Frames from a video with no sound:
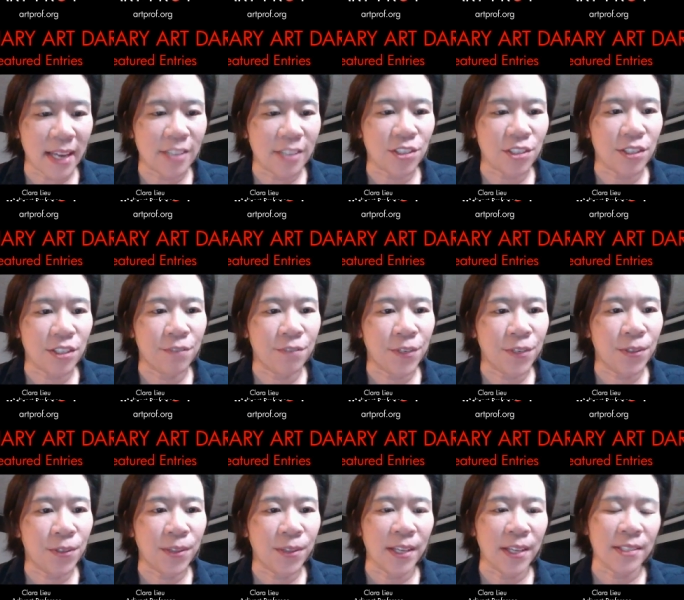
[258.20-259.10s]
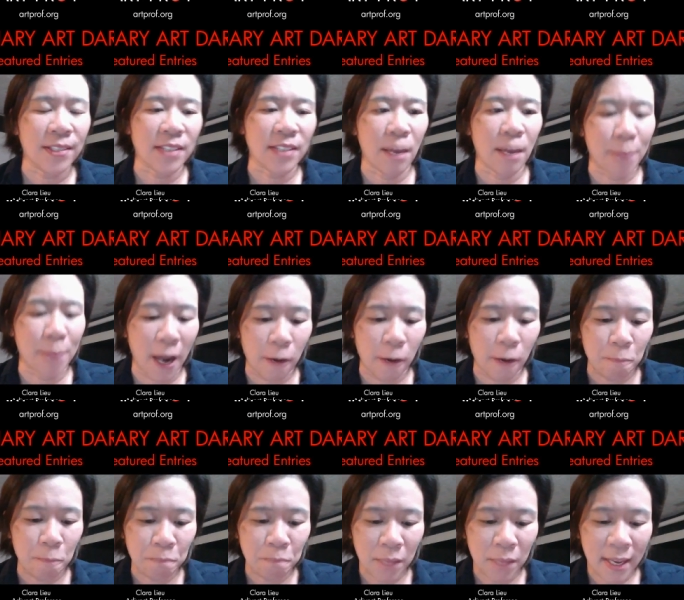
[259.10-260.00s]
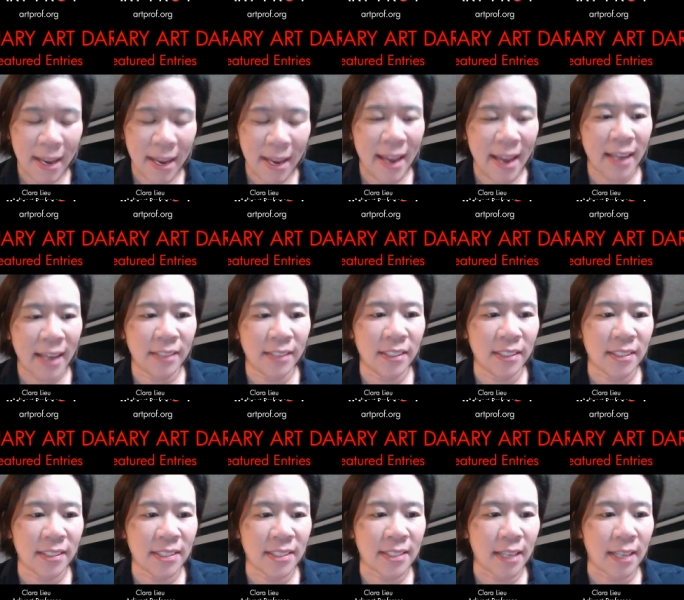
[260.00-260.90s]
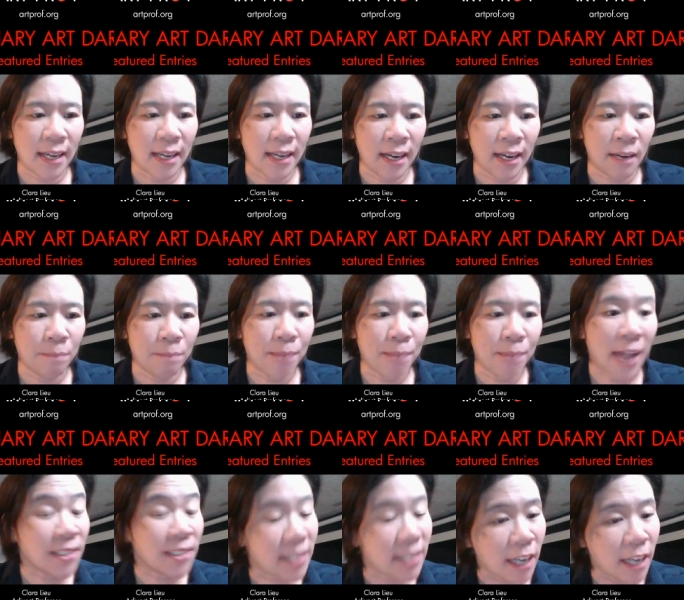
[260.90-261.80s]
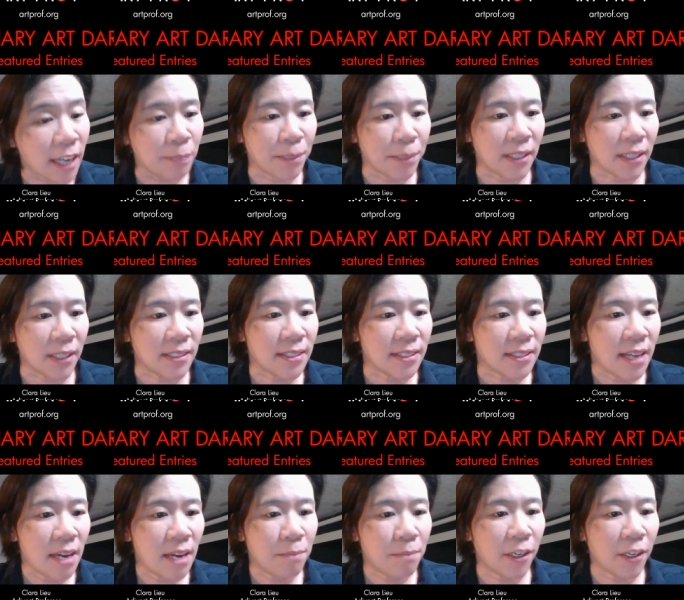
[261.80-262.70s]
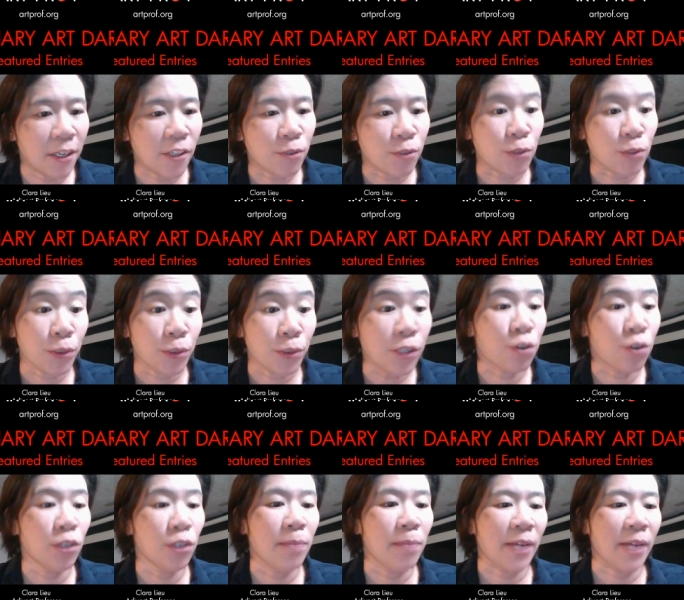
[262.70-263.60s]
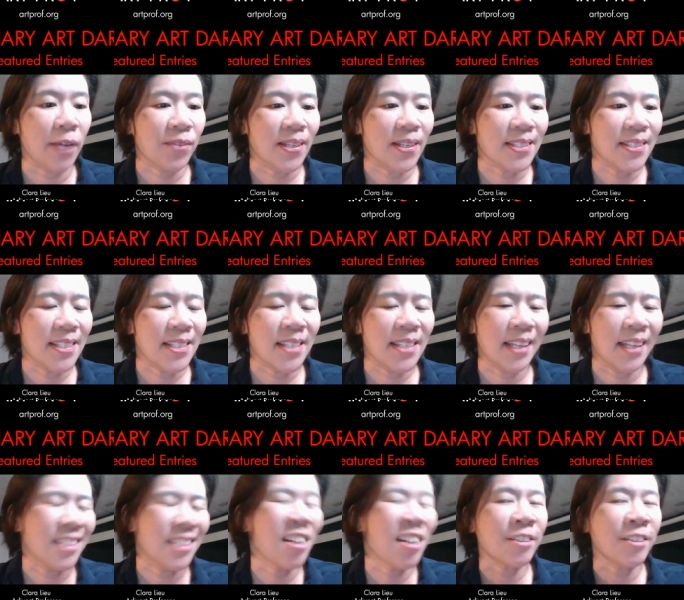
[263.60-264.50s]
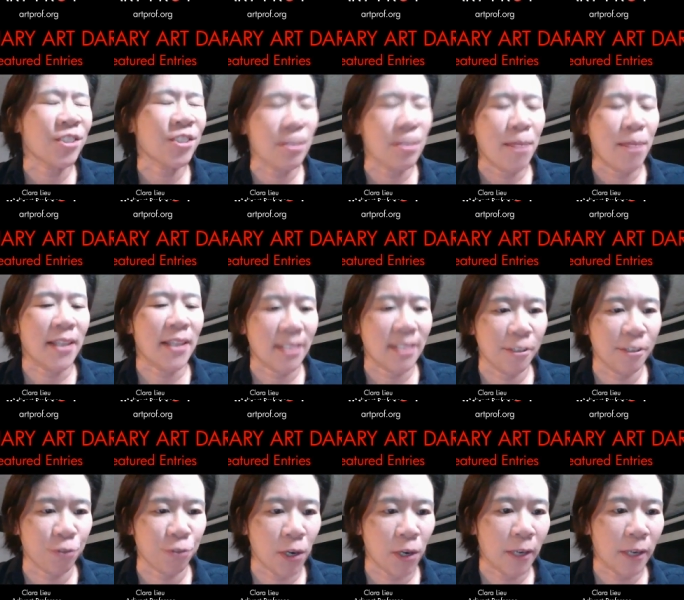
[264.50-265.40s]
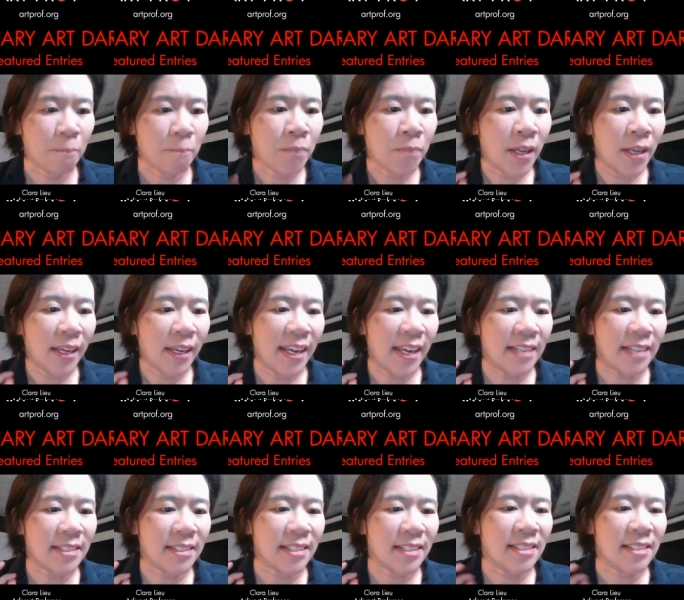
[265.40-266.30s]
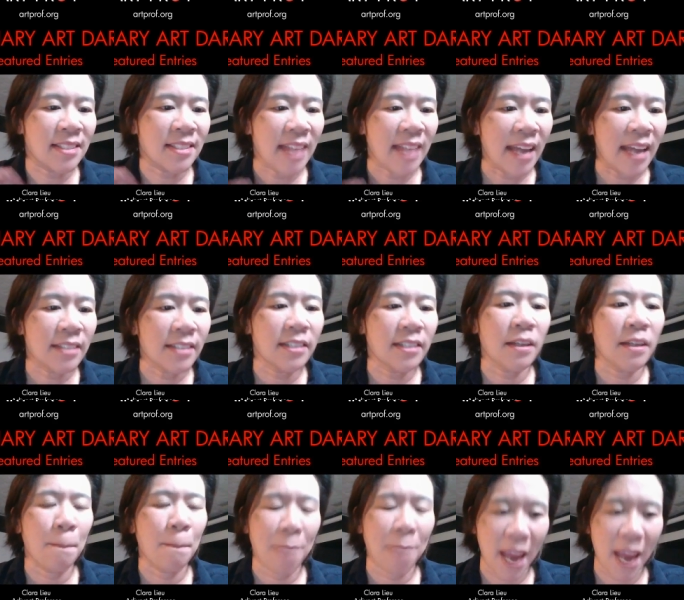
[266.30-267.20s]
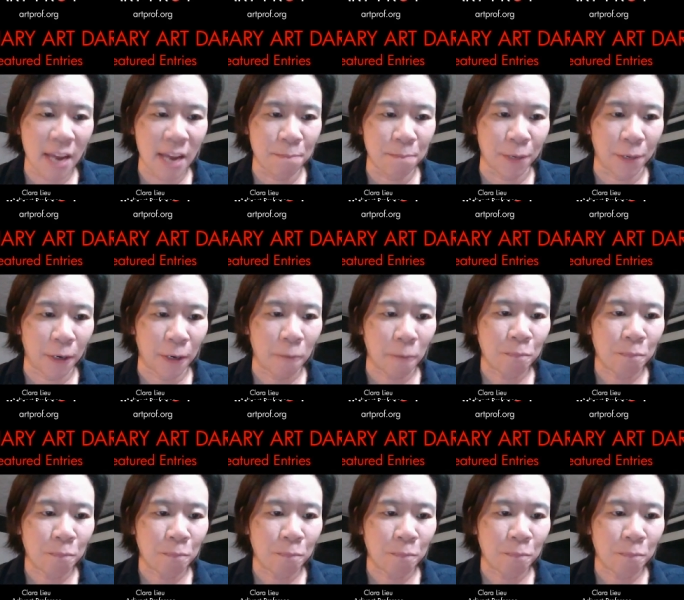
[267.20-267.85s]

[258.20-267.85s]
just a few things about Hannah's um, pastel piece, because what's really cool about this is that it's not just a pastel drawing, it's sanded paper